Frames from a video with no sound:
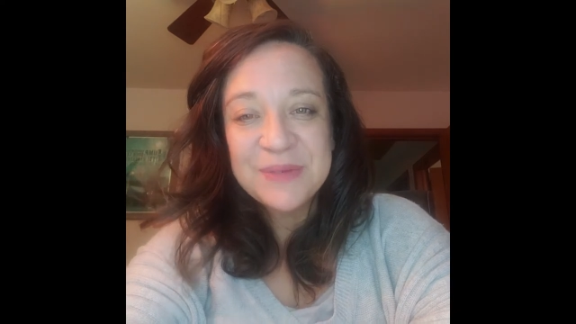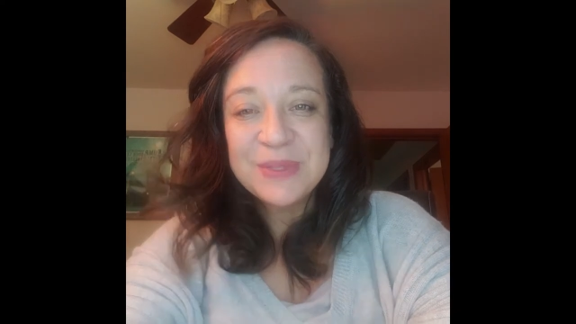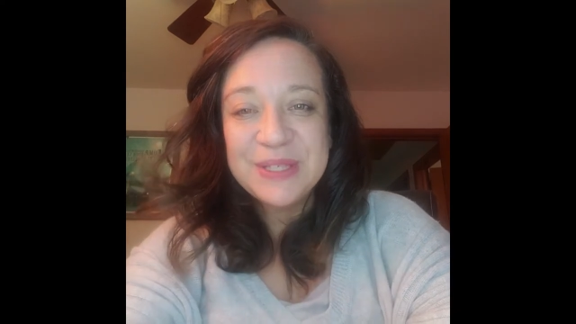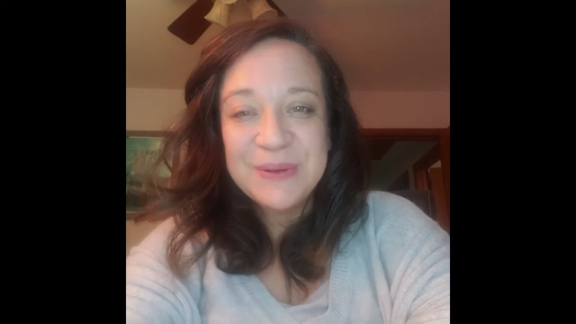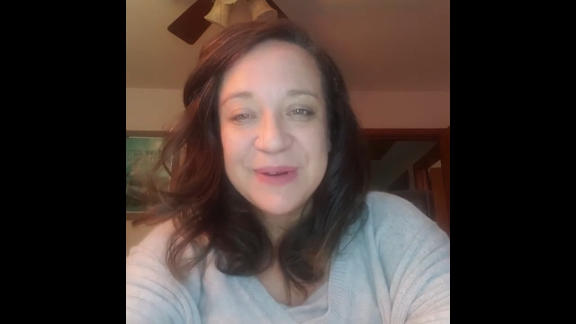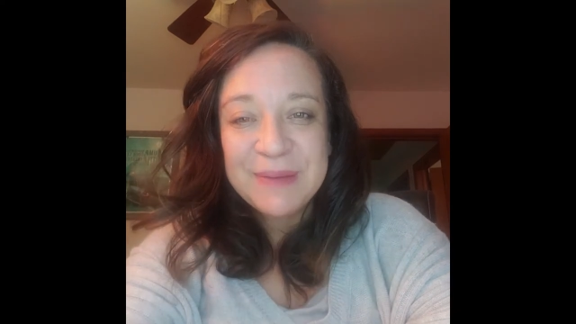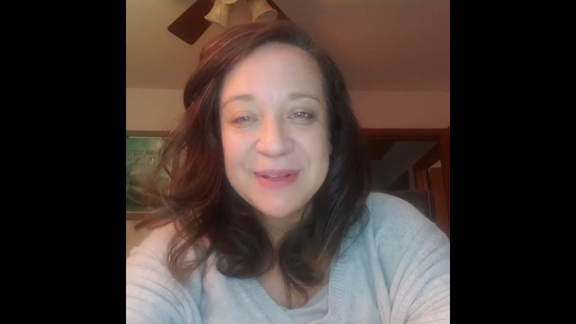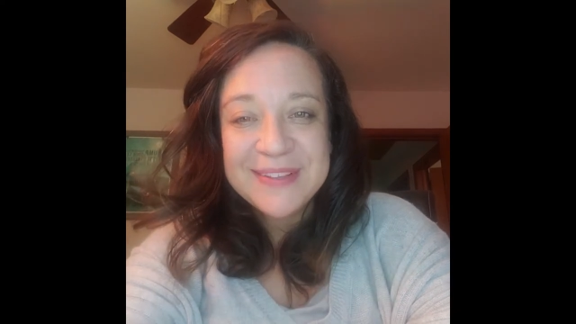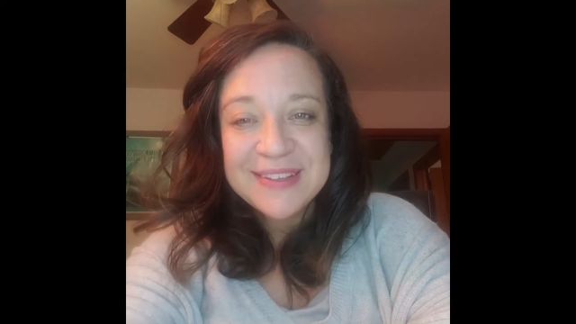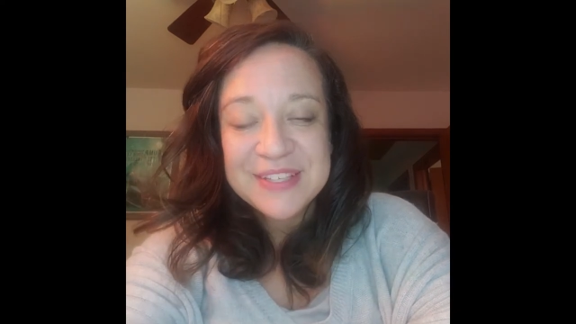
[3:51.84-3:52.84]
When you come
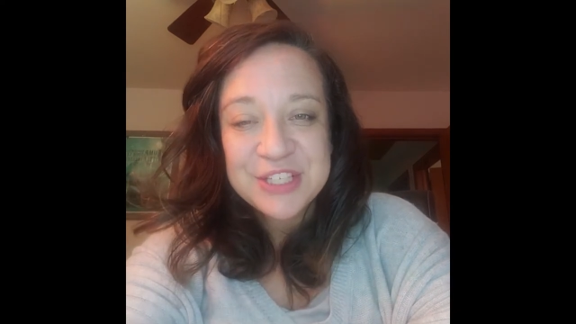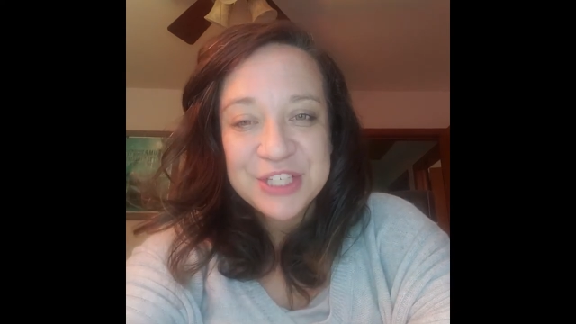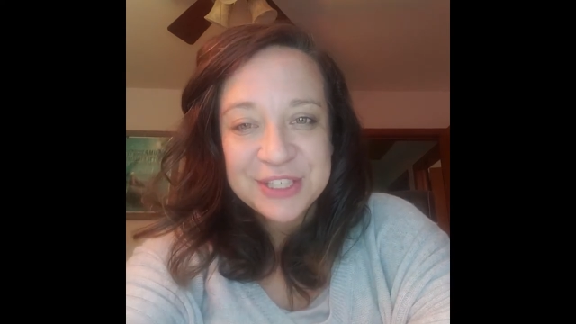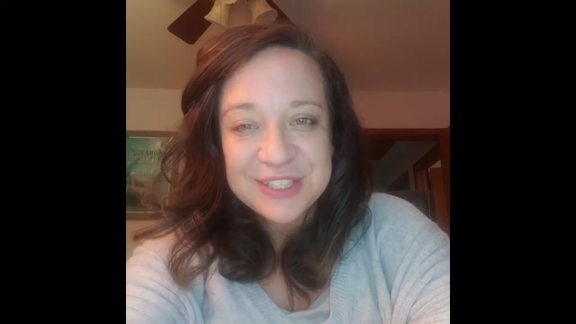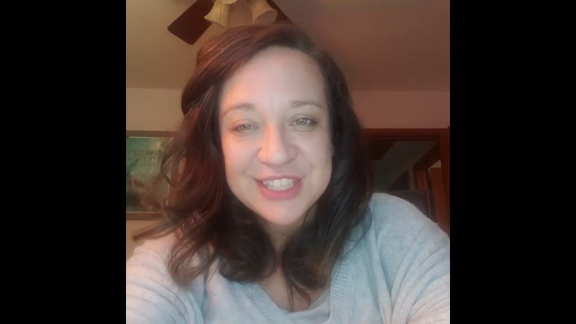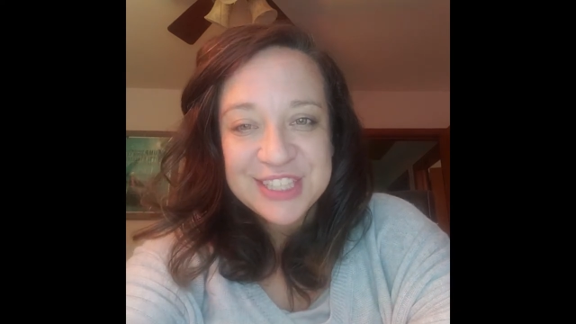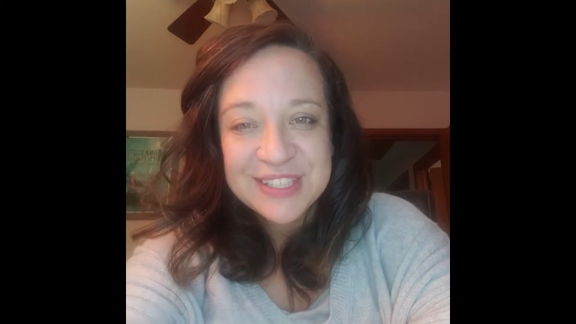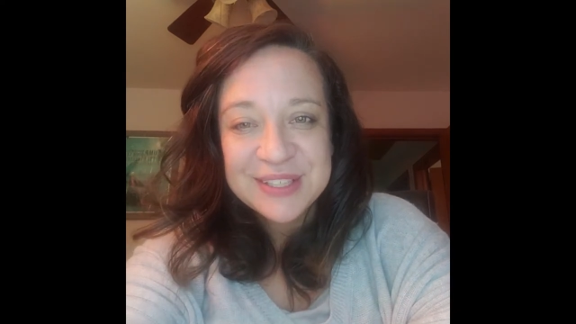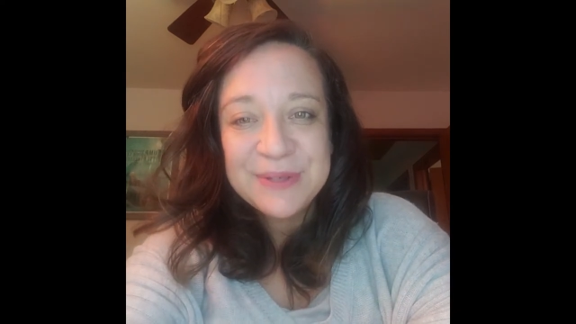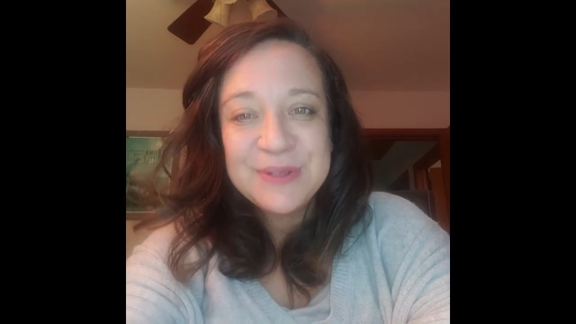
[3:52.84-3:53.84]
into the church,
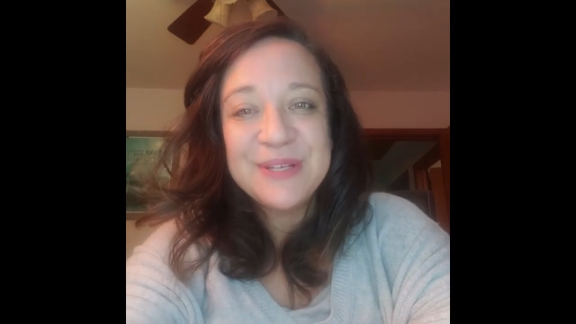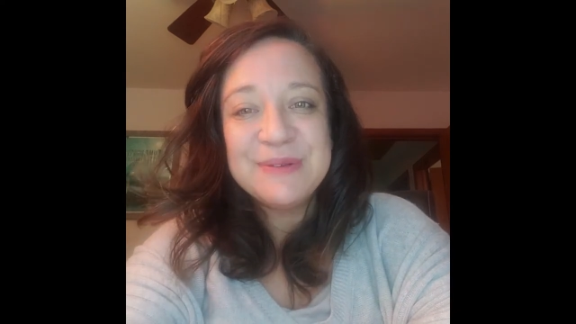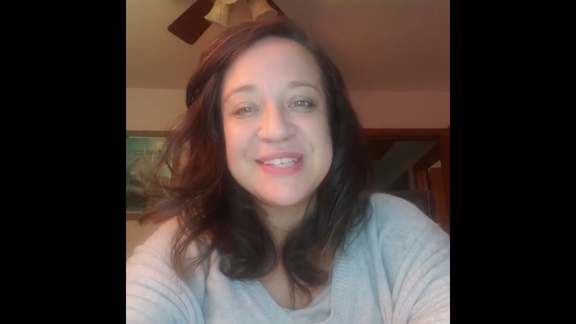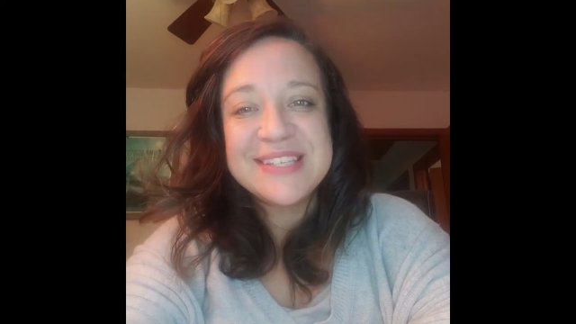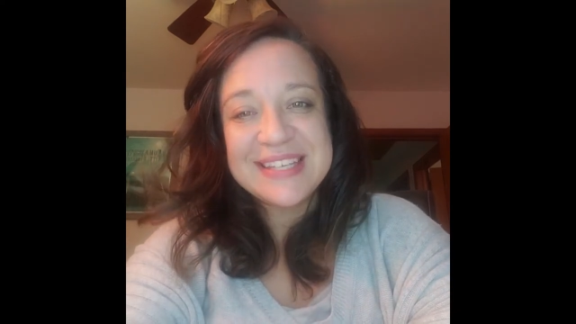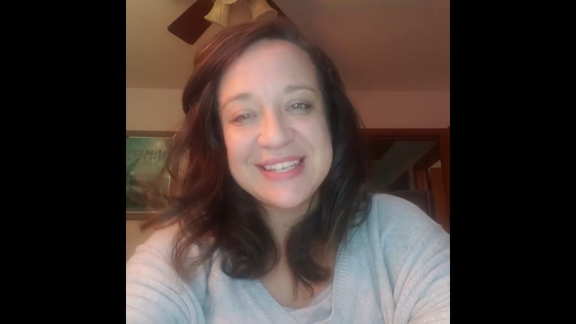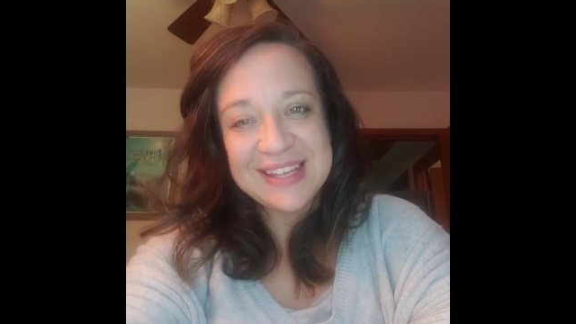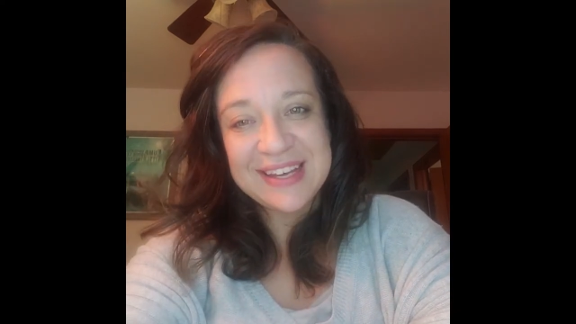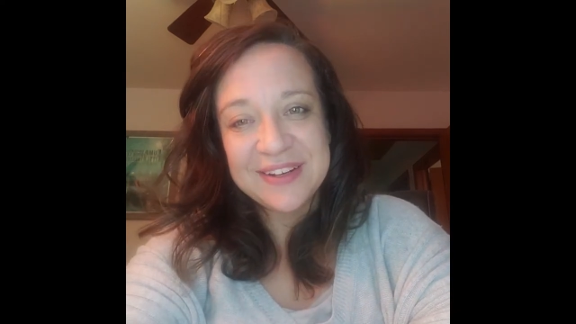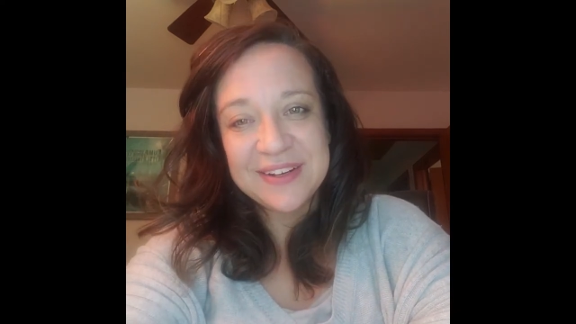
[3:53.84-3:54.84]
who do you see
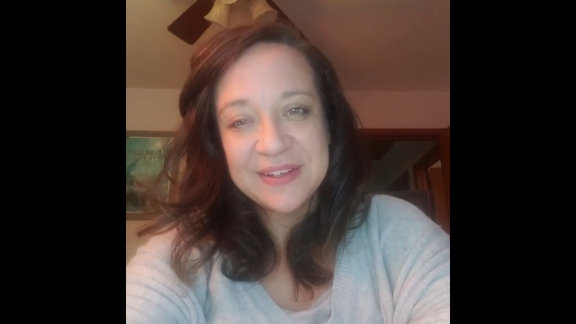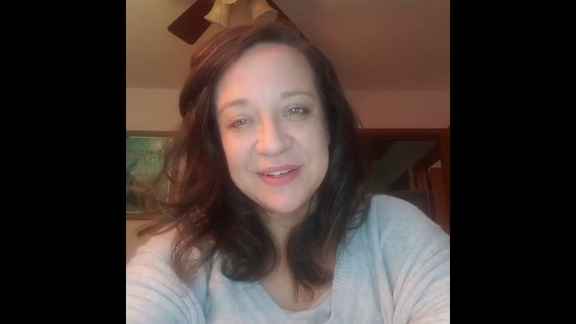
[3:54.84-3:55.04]
there?